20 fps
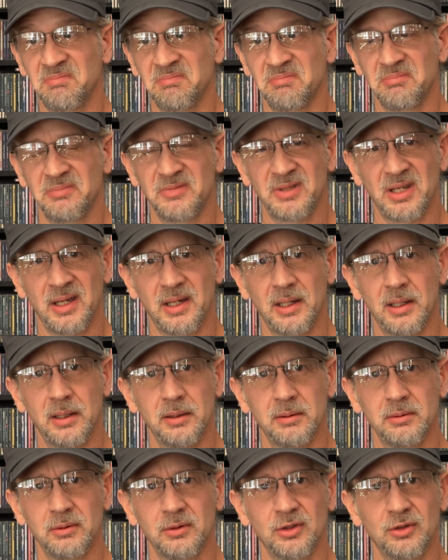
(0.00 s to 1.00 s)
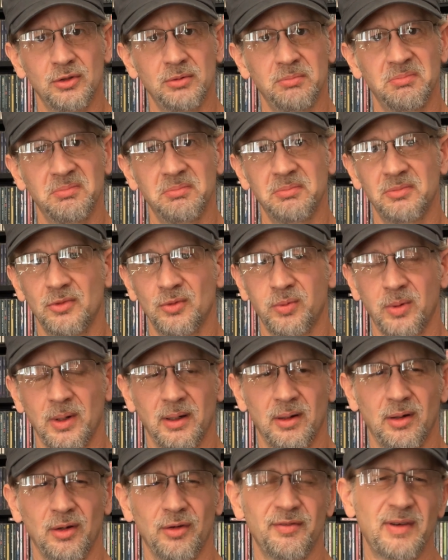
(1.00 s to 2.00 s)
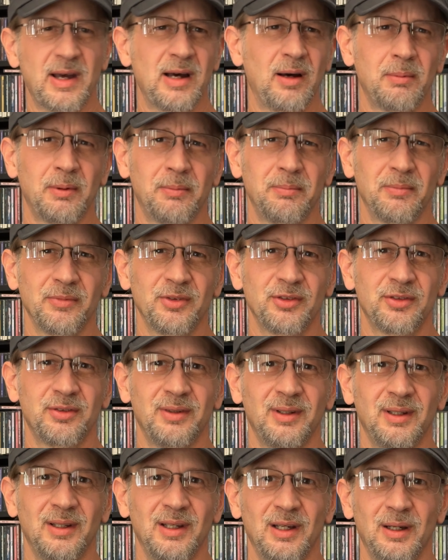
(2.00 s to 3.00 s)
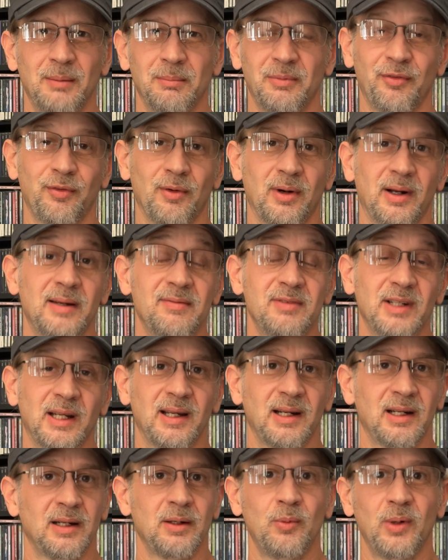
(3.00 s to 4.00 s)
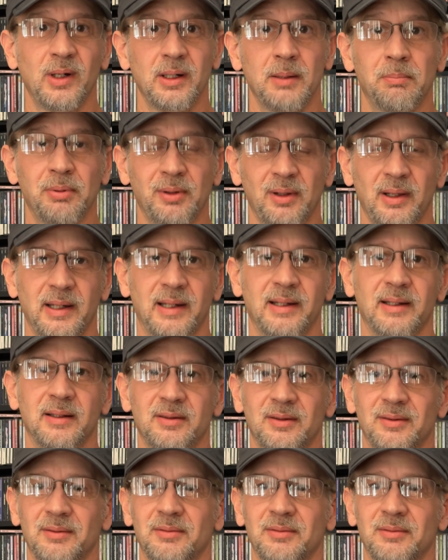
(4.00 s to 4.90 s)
10, 12 albums before I even had any way to play it.